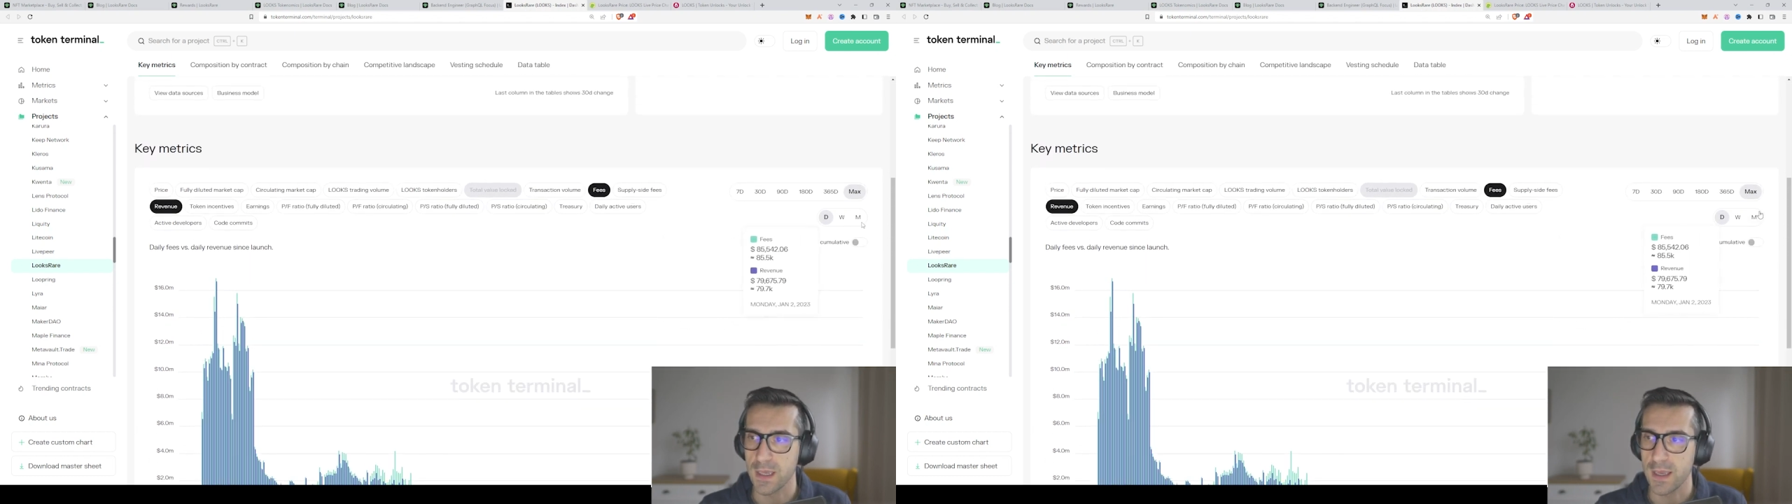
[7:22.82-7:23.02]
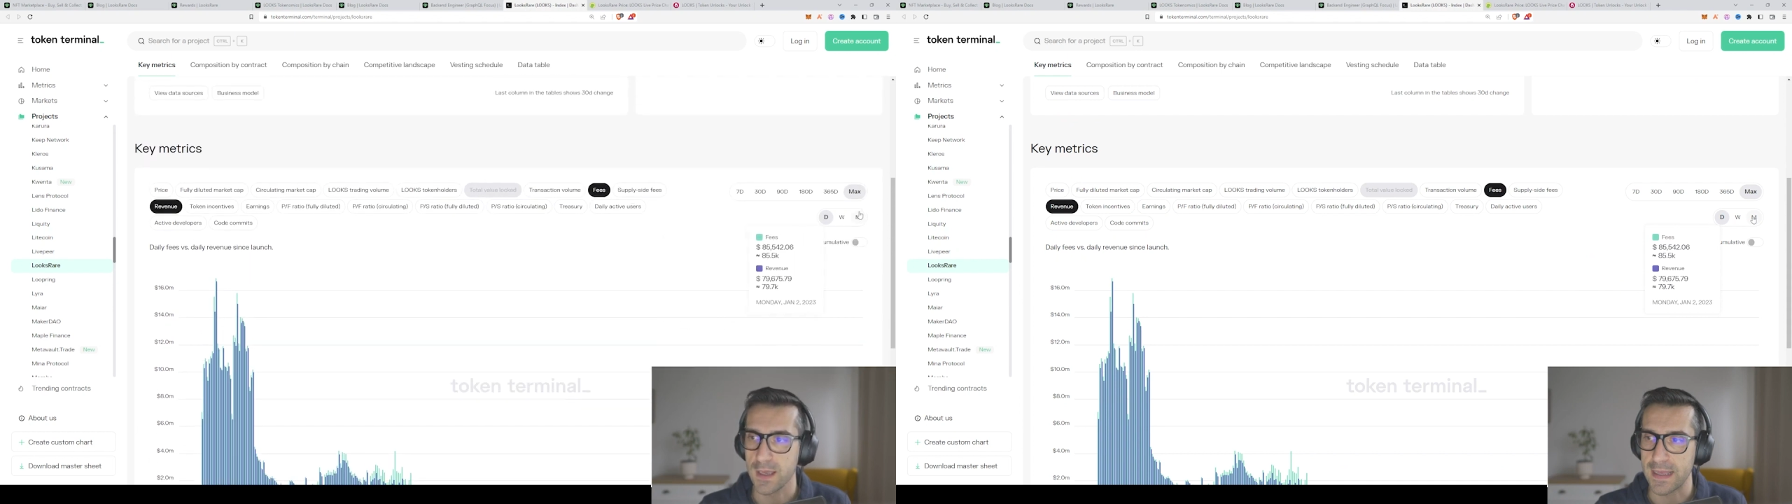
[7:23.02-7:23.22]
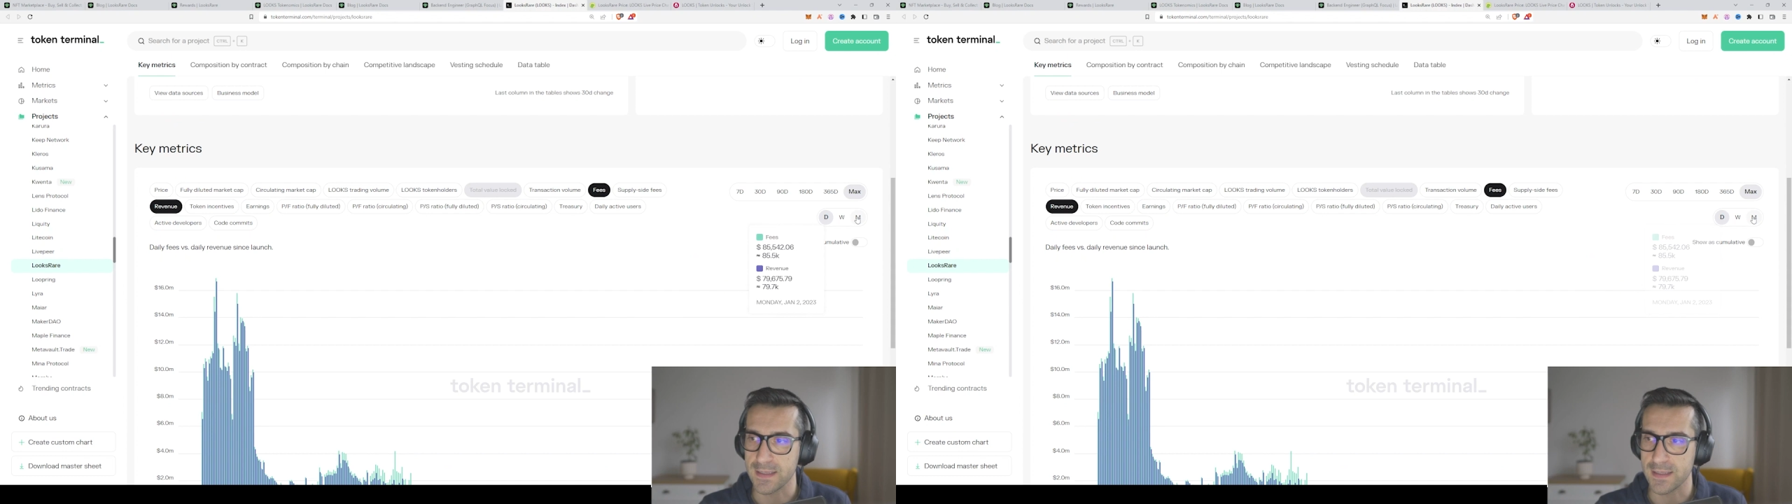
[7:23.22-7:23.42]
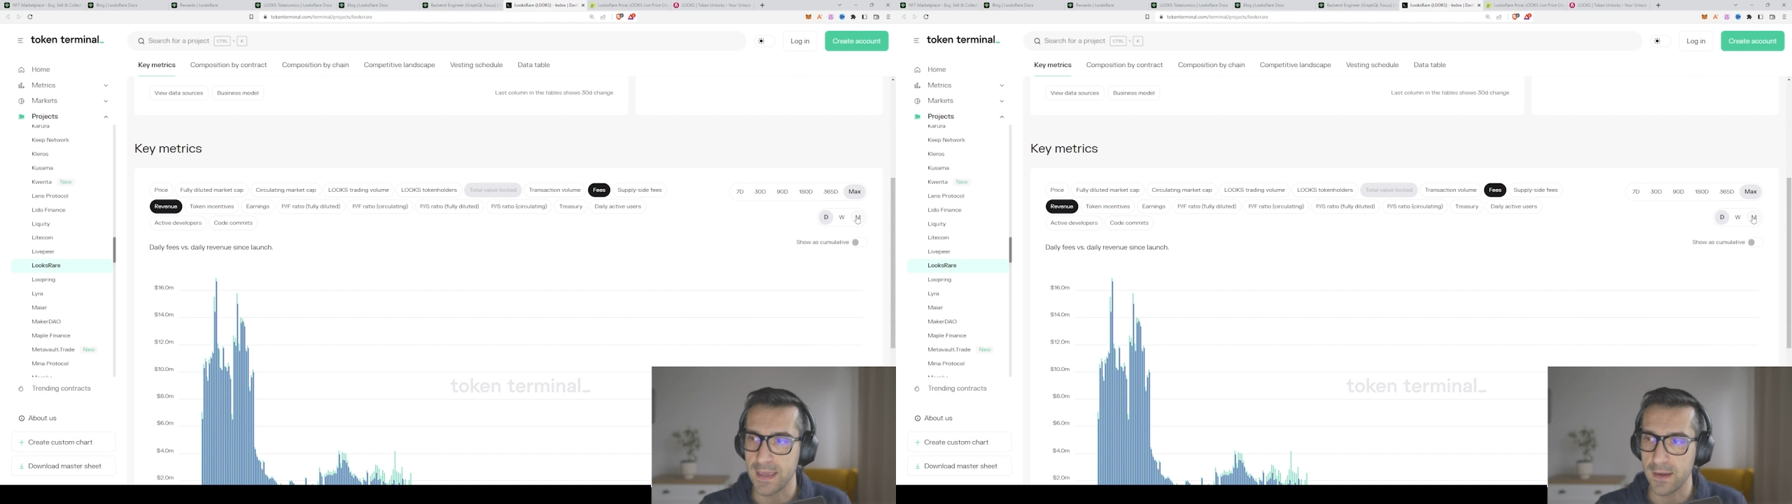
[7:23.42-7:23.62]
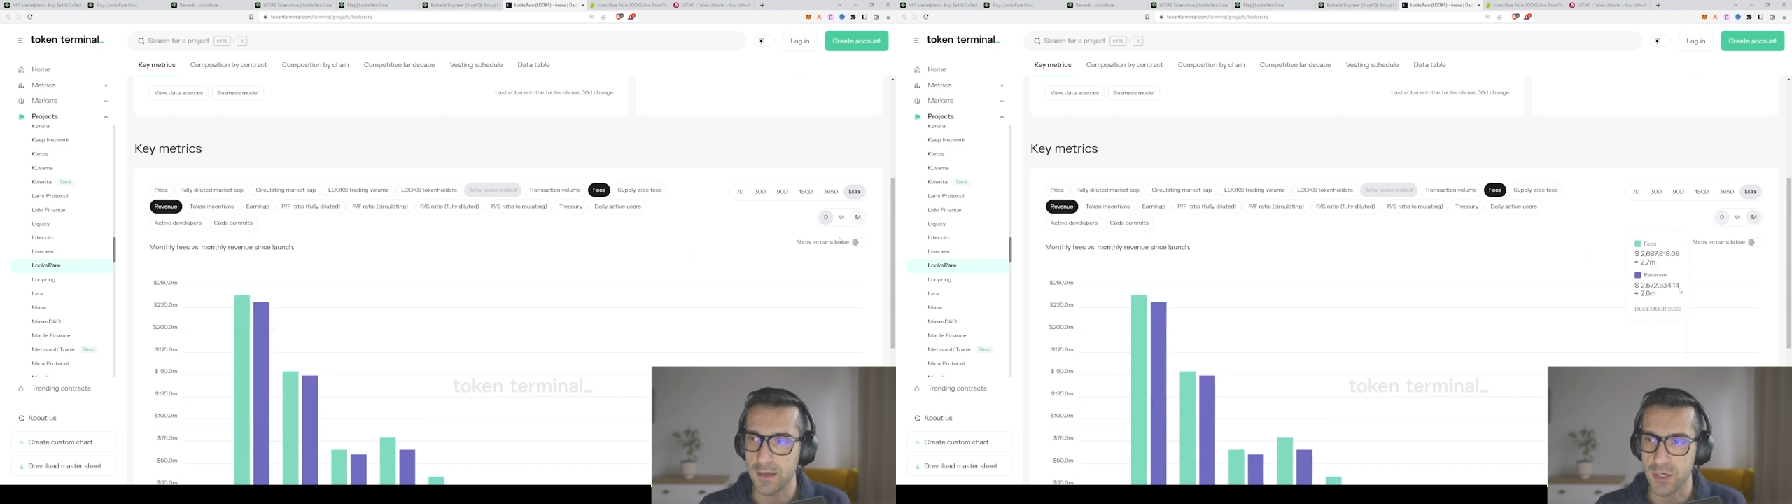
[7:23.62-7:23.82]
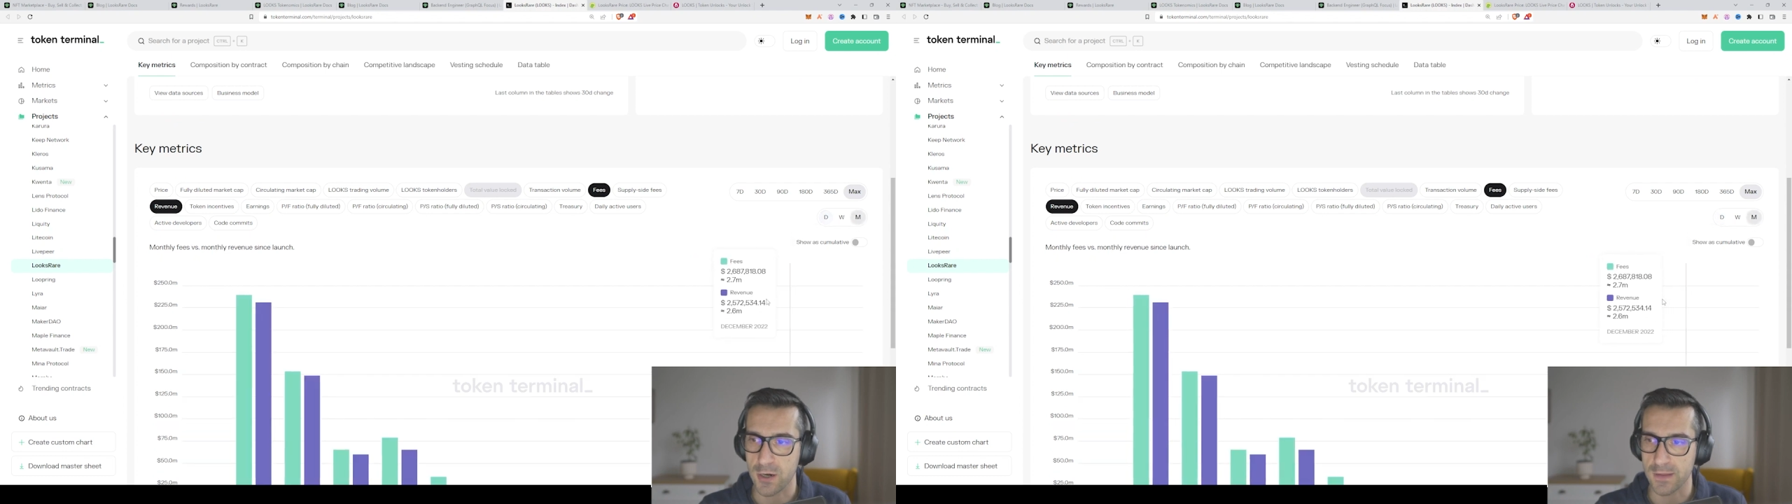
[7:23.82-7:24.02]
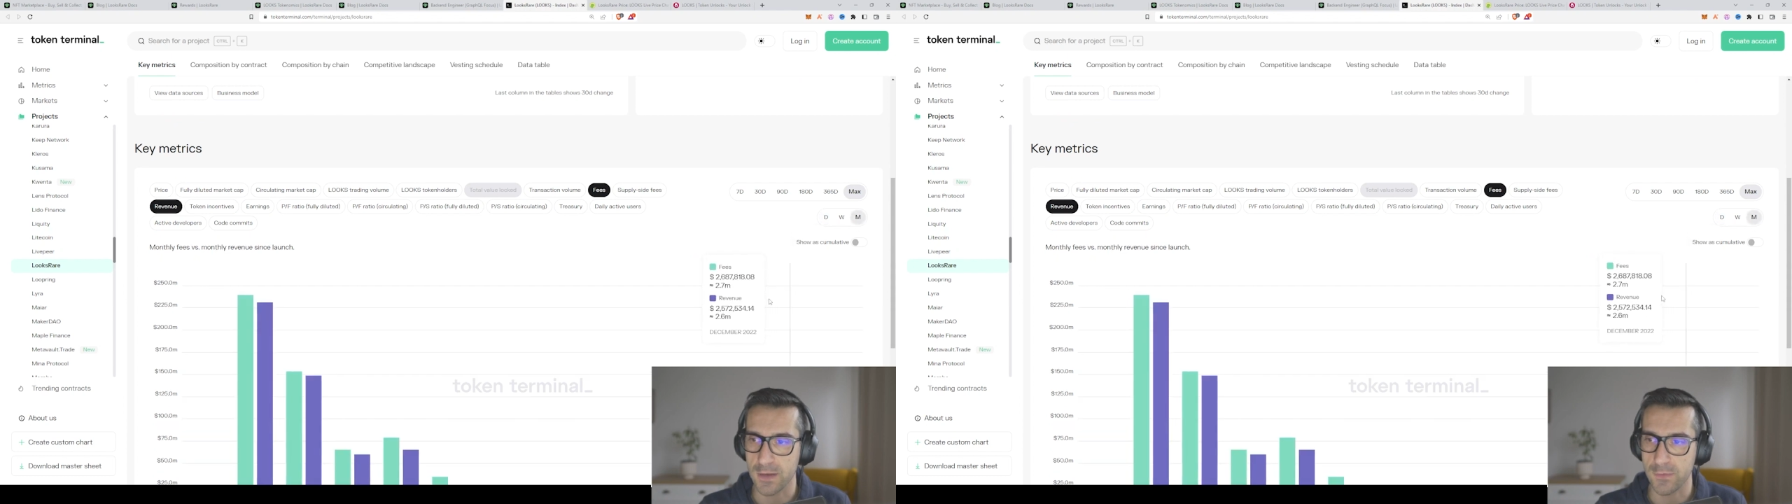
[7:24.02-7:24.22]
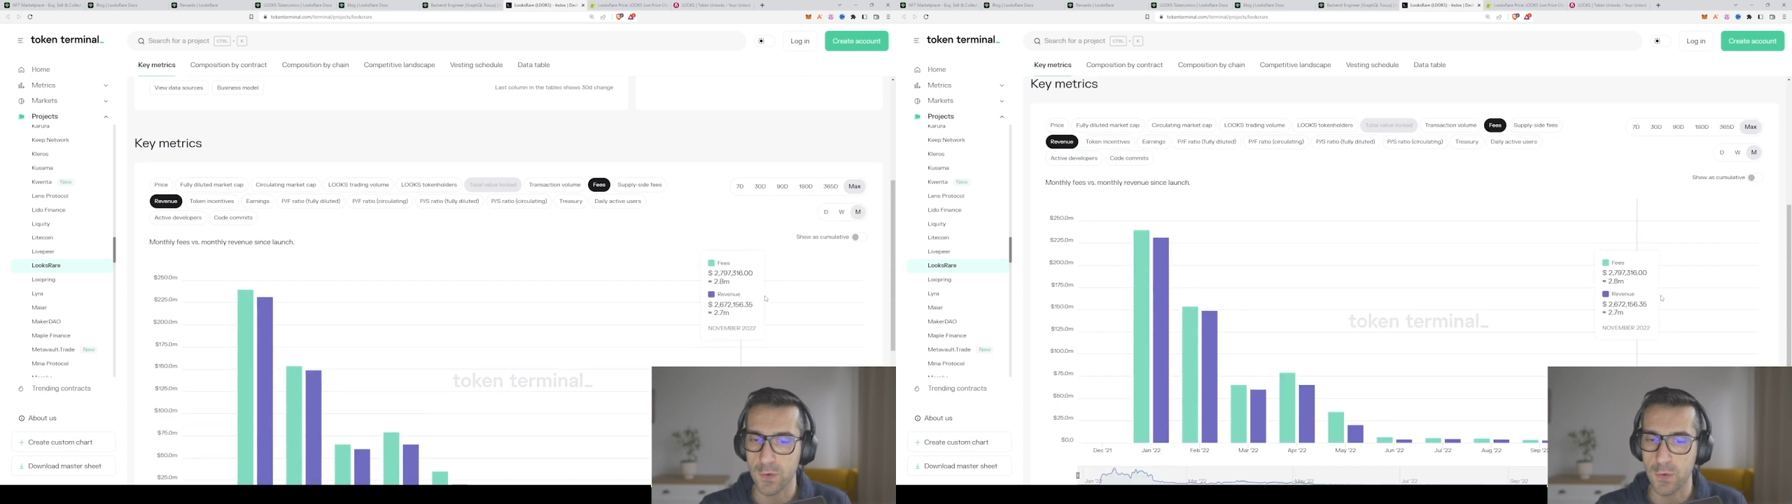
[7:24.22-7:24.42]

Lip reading: That's the daily chart. And if we